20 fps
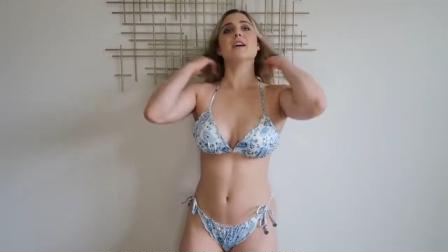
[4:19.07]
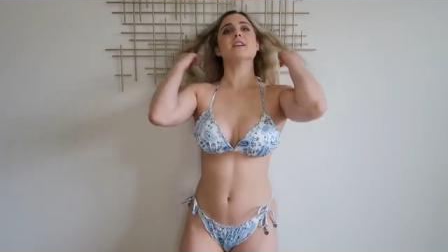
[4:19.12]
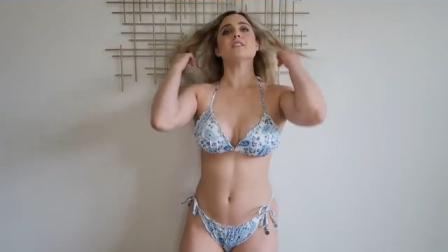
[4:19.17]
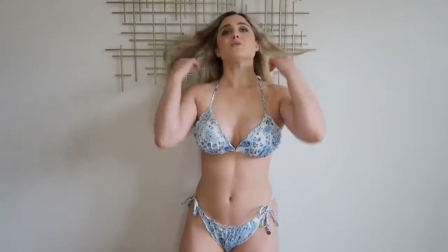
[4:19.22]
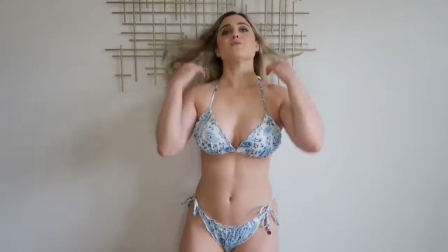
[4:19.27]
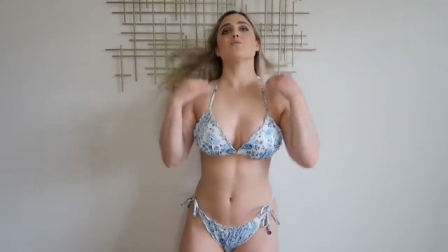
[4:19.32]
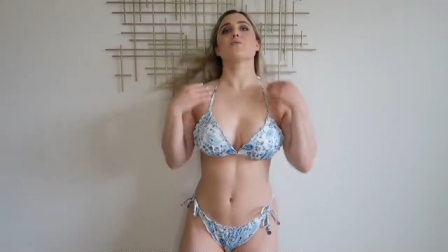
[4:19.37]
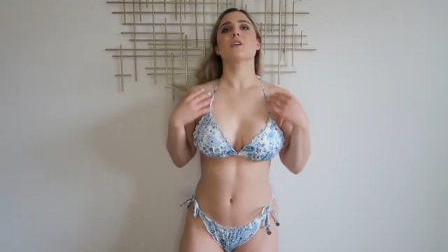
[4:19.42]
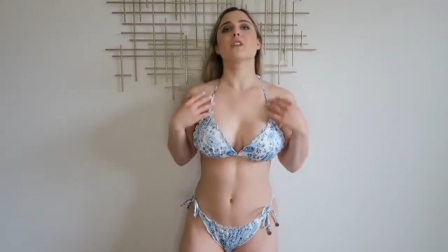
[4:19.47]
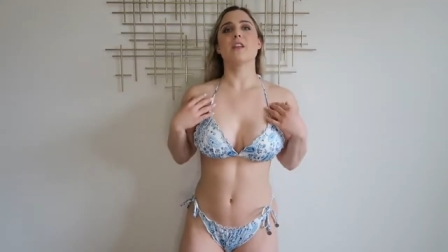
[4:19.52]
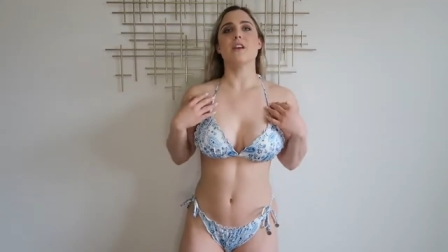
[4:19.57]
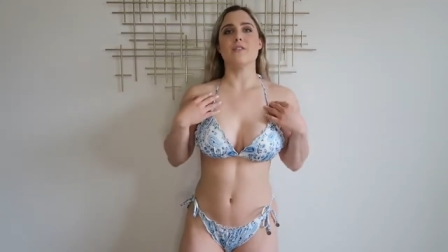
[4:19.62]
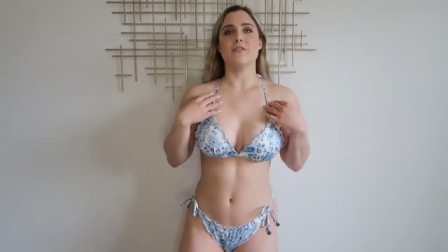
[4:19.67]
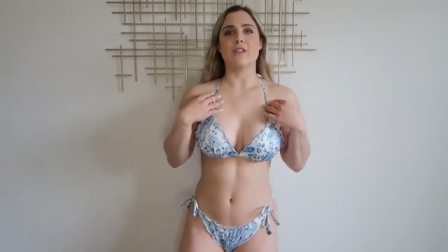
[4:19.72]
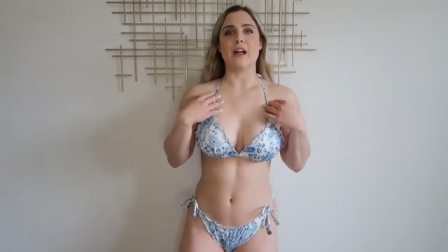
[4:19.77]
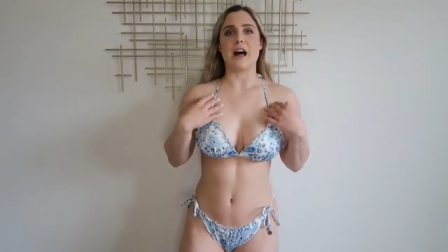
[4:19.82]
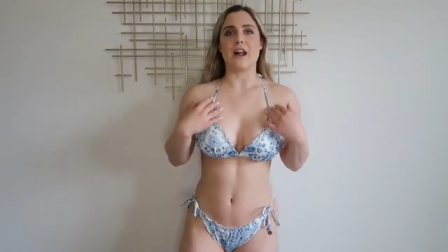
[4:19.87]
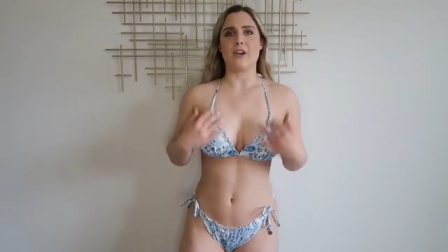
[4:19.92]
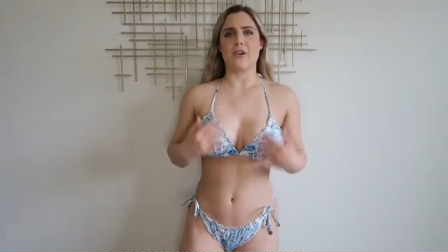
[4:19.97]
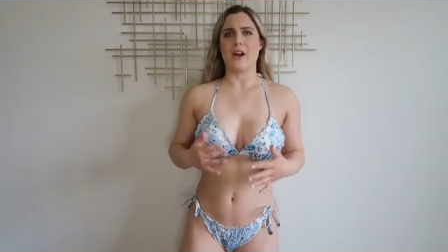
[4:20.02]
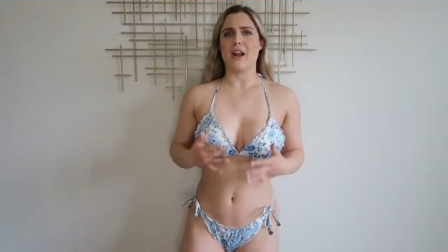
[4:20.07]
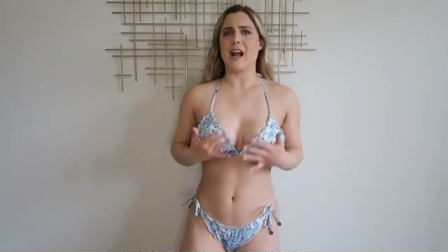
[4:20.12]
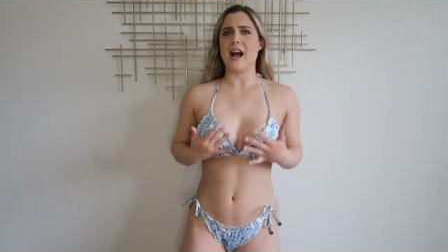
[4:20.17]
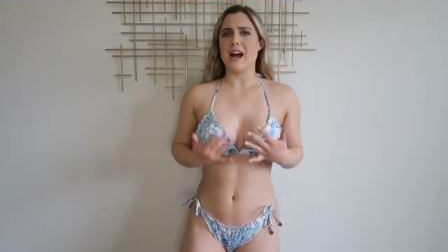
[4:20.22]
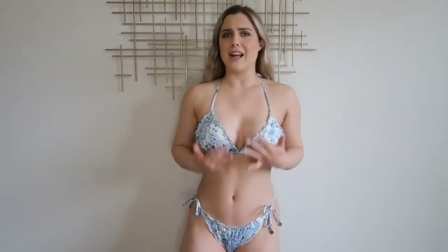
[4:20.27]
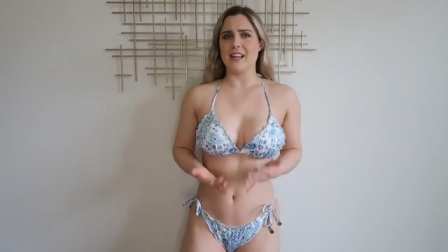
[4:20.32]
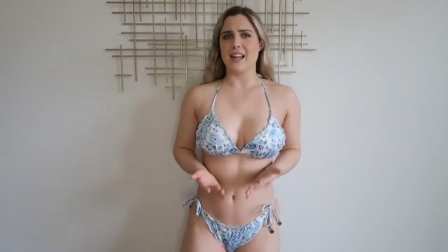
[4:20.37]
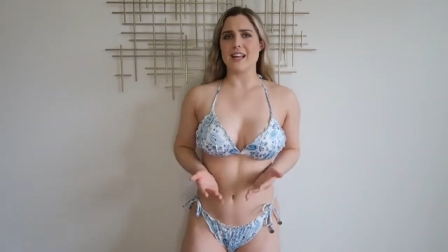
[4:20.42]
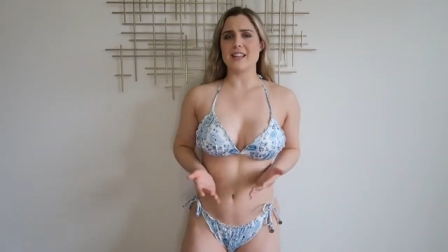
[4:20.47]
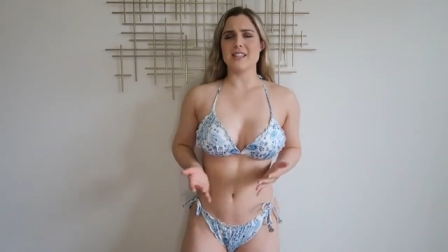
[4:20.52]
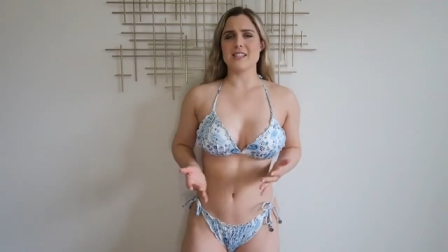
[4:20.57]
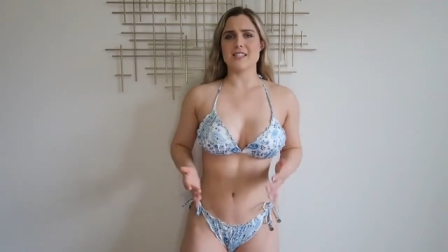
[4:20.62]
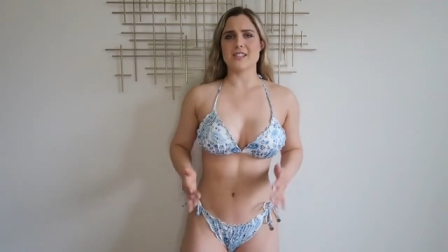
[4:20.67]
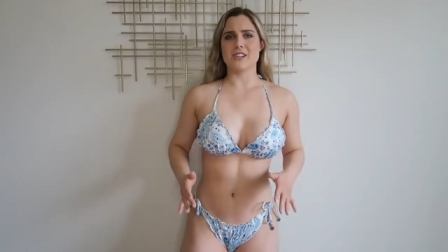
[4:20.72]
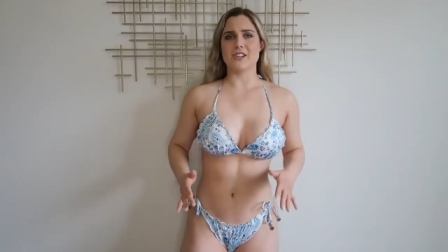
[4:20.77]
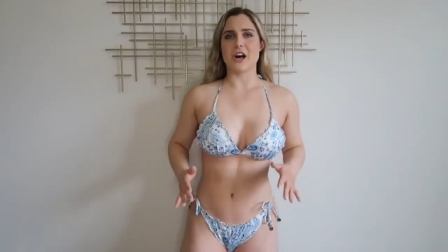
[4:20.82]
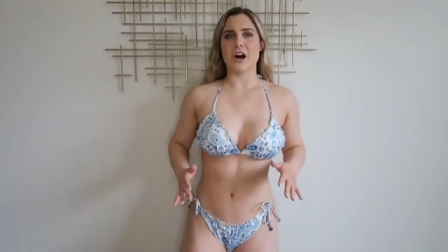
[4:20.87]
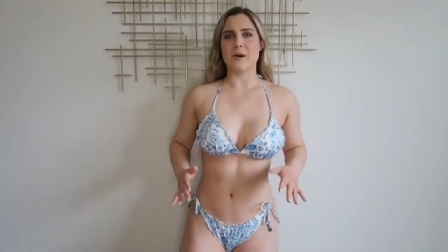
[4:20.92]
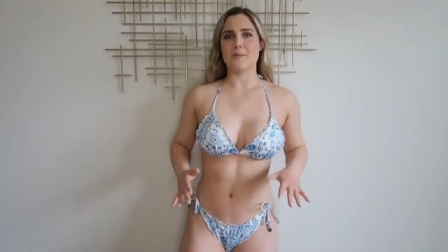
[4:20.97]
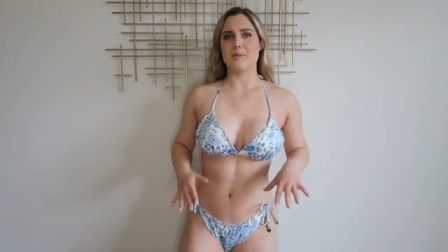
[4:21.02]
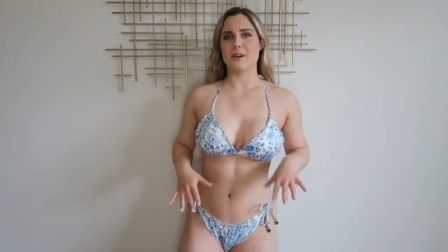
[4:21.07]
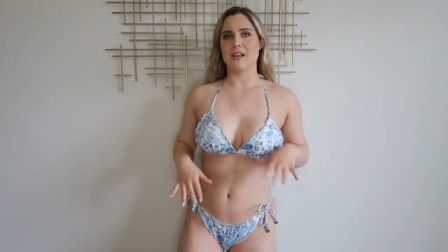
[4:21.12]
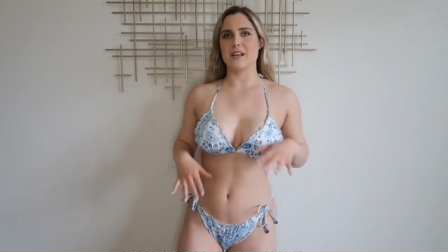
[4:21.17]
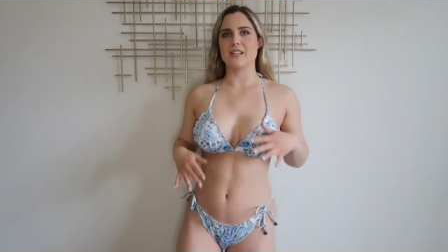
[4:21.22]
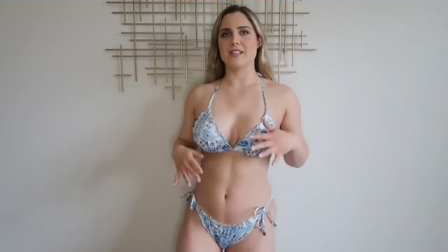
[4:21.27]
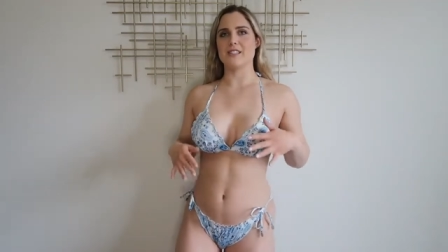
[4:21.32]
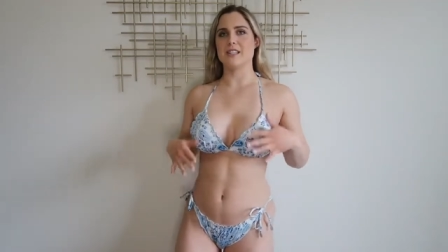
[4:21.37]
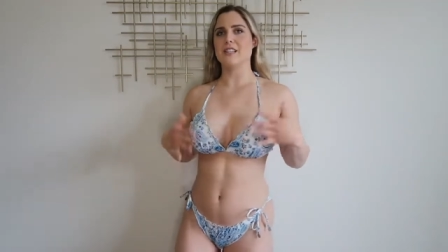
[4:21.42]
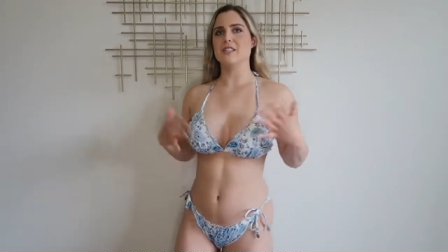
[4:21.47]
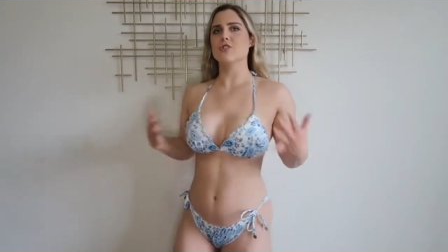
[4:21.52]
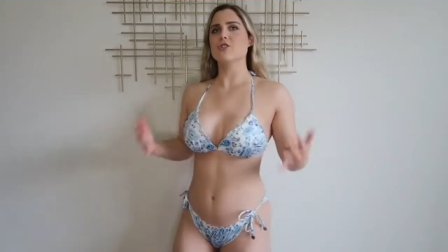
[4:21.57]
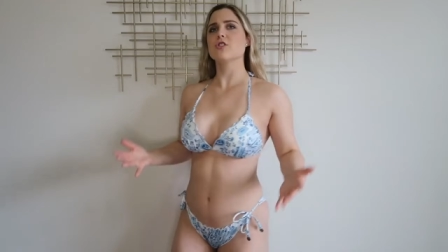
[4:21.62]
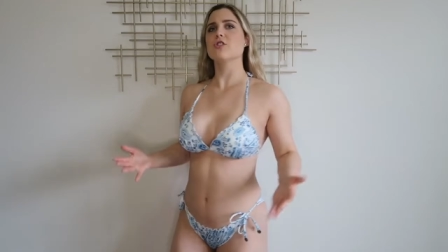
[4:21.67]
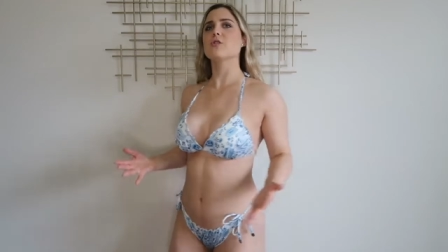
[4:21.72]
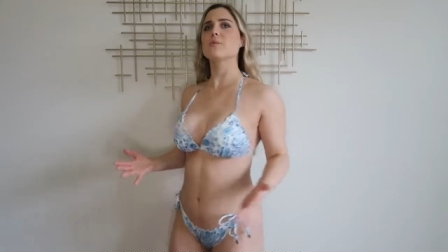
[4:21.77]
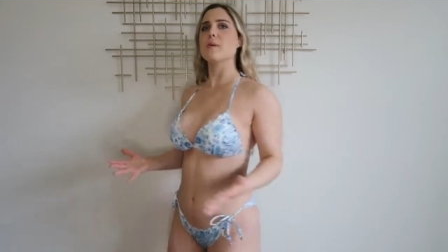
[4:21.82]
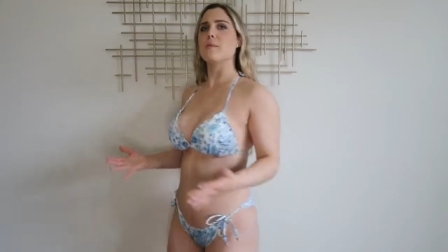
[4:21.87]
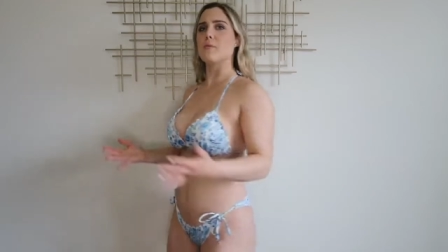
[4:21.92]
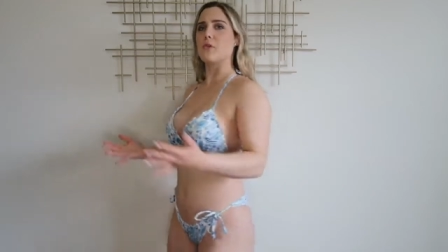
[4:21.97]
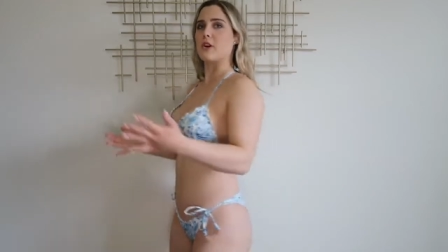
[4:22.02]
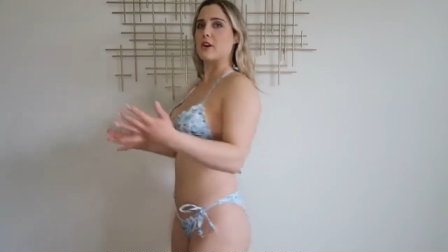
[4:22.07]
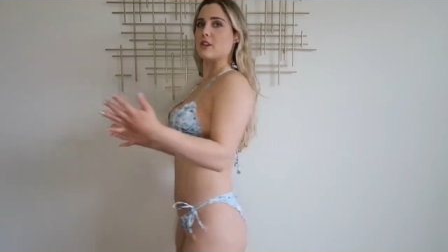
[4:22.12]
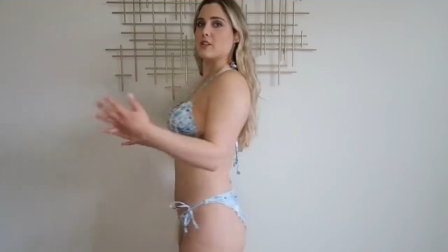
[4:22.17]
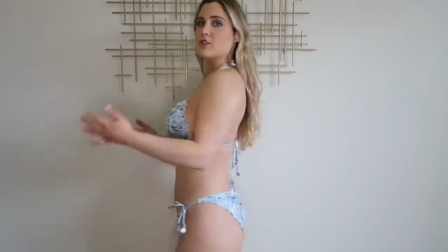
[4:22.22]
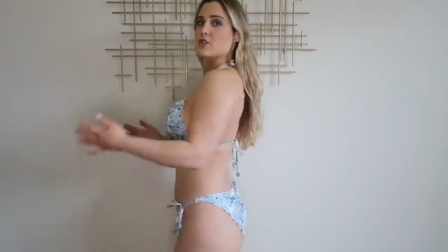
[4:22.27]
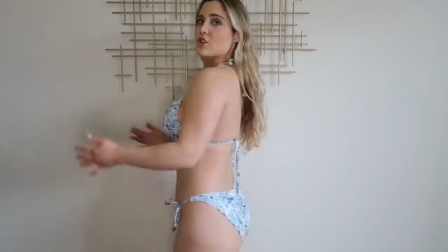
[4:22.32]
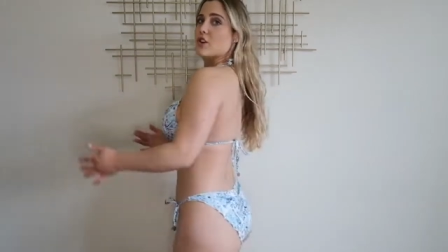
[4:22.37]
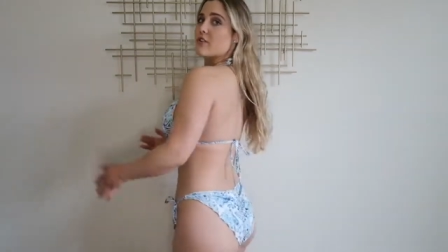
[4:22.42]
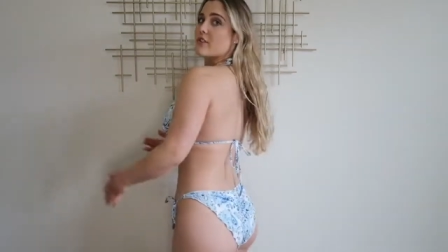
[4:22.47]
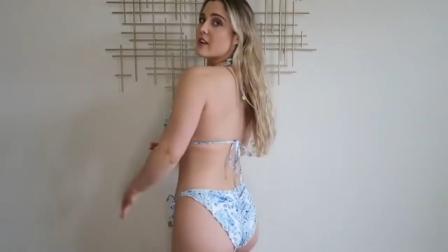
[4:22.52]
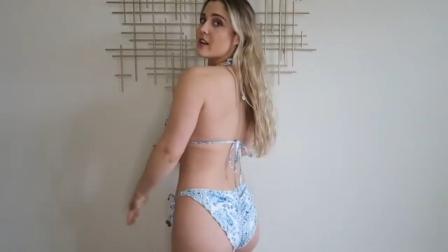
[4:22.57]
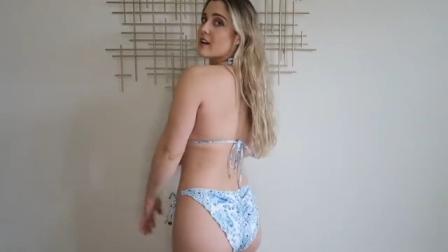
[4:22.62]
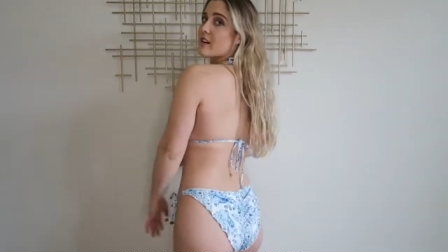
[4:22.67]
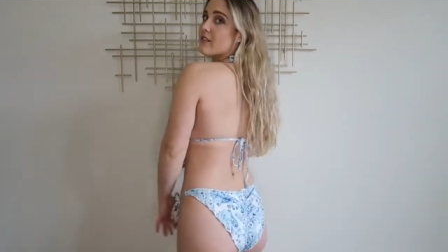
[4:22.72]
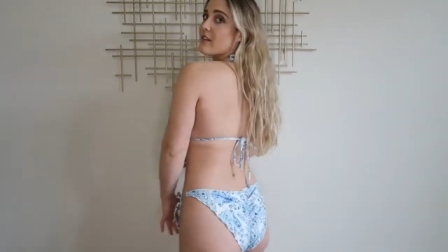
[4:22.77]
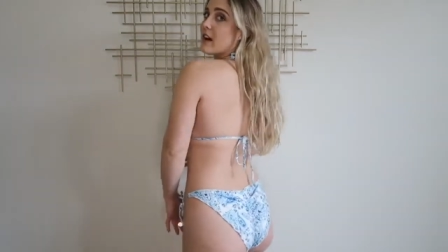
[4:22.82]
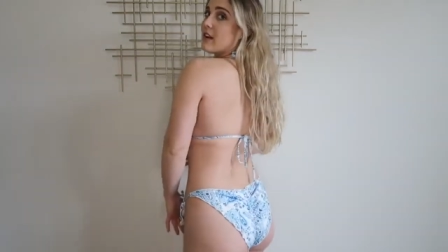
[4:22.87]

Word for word: It's really flattering. I like this a lot because it's a little bit more conservative.